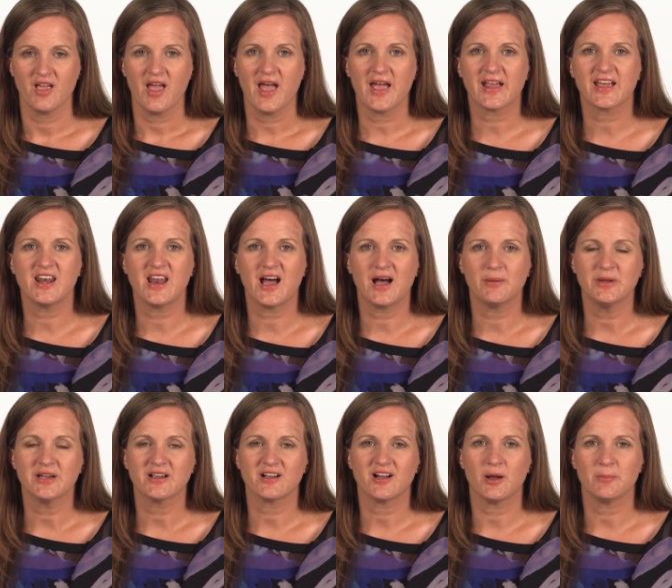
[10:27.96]

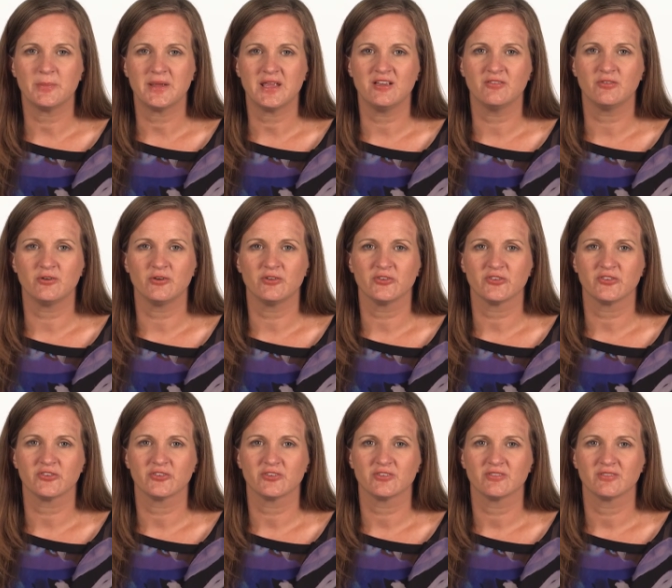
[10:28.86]
Economic
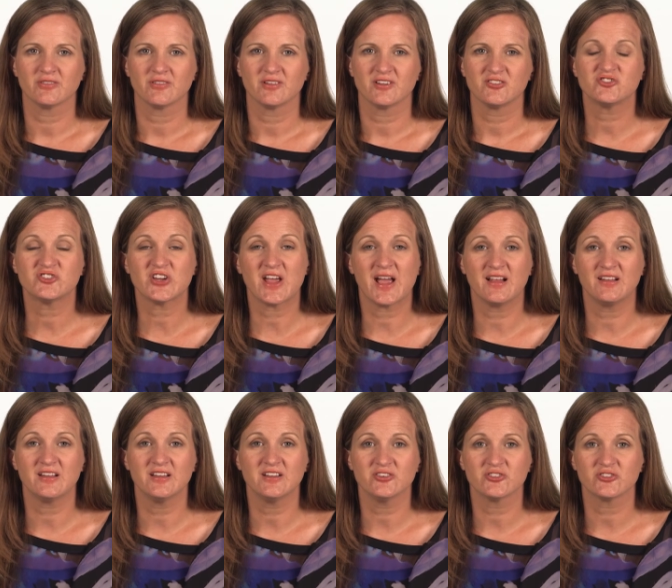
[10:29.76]
upheavals
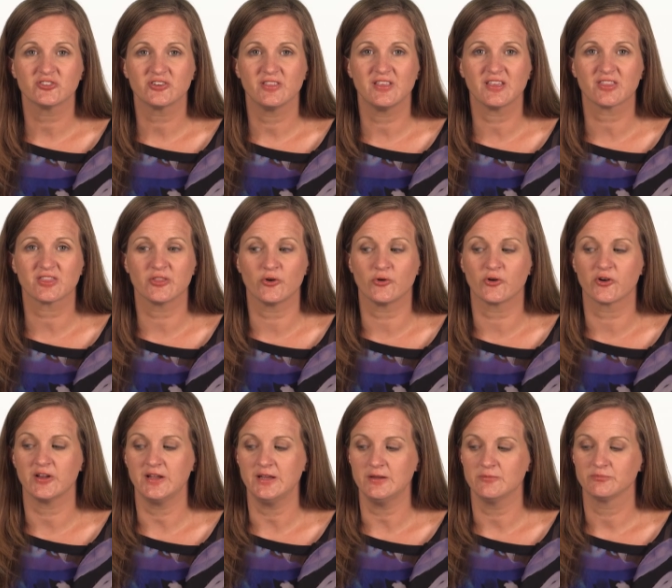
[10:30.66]
challenged the
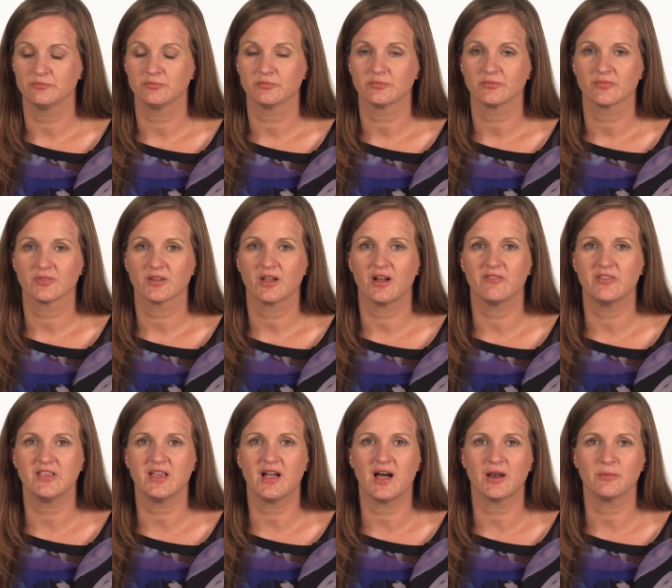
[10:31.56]
authority of
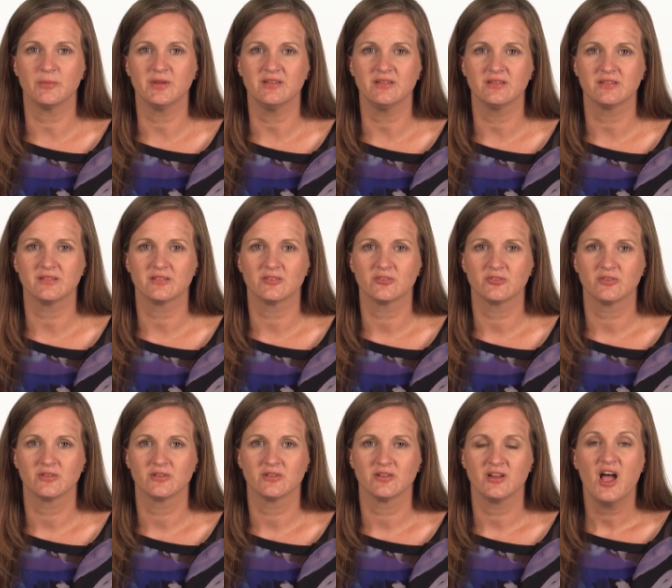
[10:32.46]
the Ottomans.
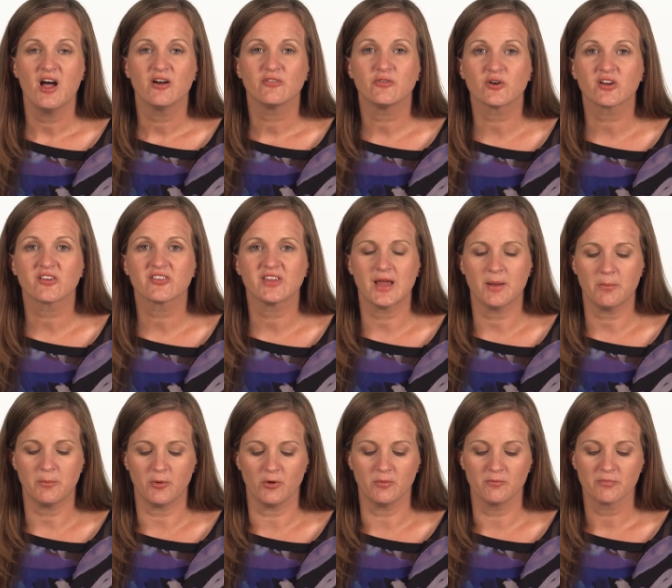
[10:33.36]
For
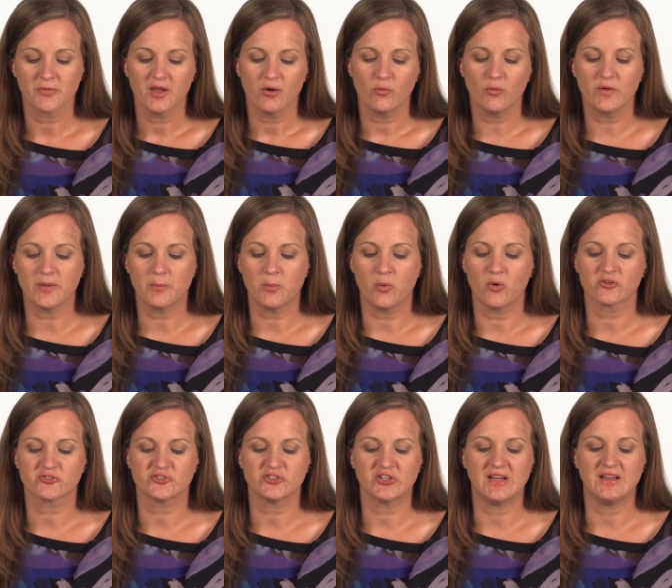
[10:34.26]
example, when the
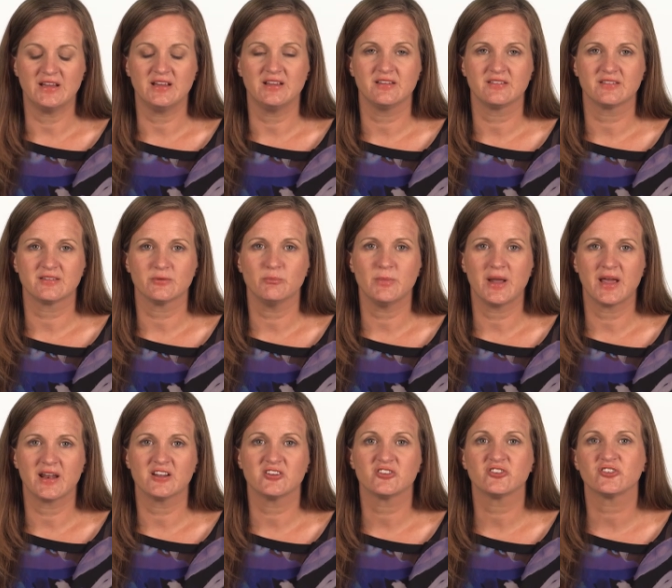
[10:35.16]
Portuguese
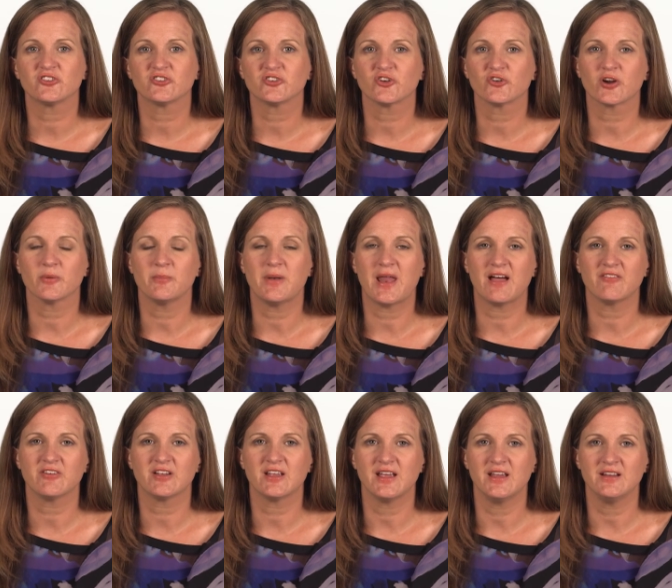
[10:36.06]
managed to
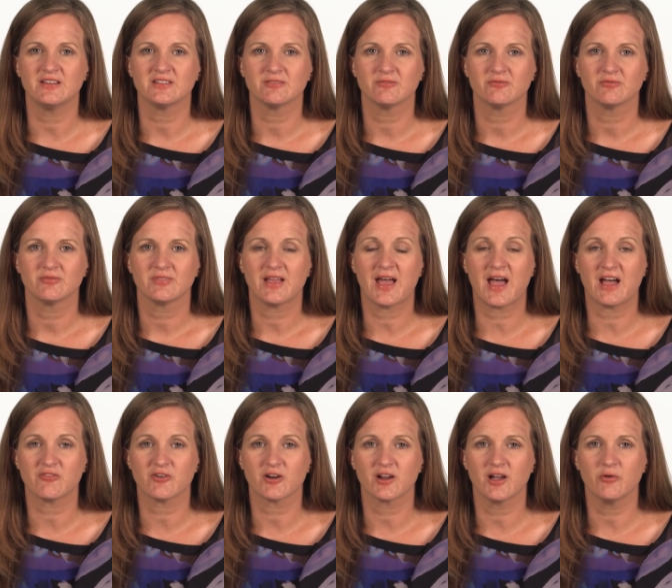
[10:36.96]
circumnavigate
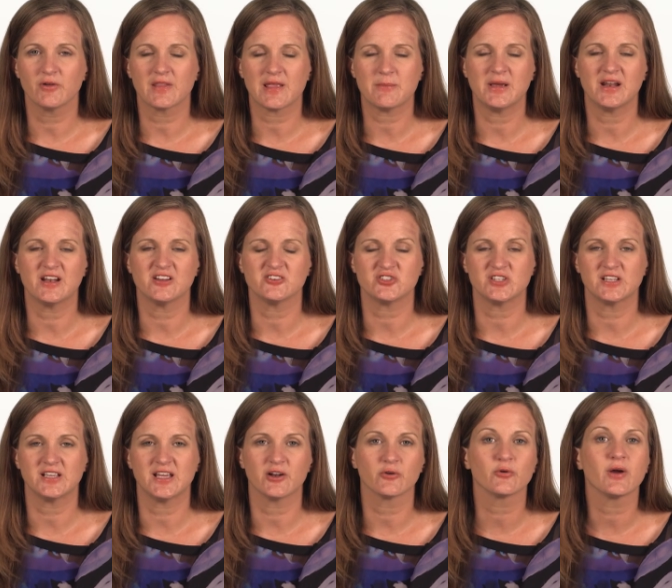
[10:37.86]
Africa, when they managed to
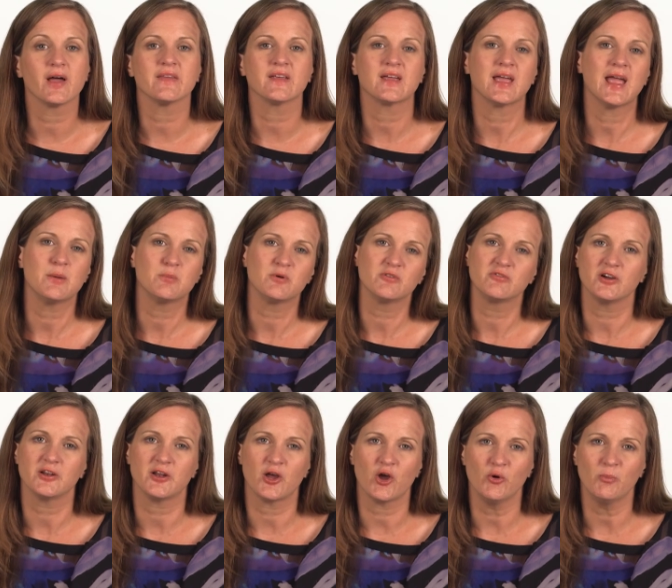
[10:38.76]
get around the Cape of
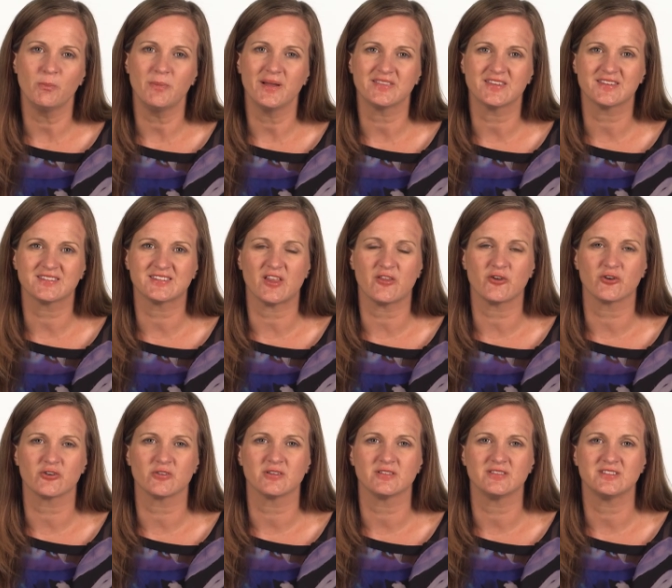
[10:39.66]
Good Hope at the
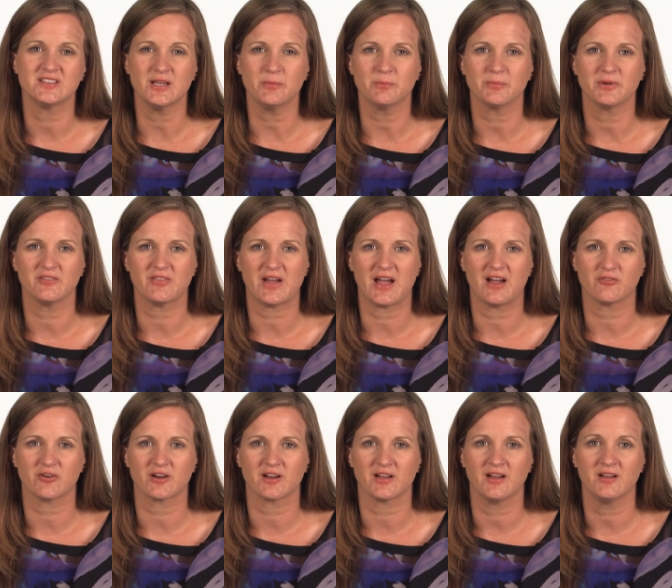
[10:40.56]
southern tip of
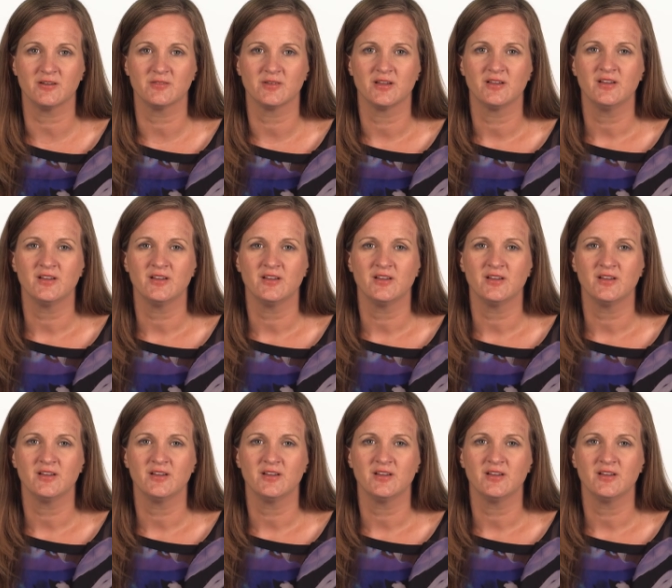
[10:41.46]
Africa,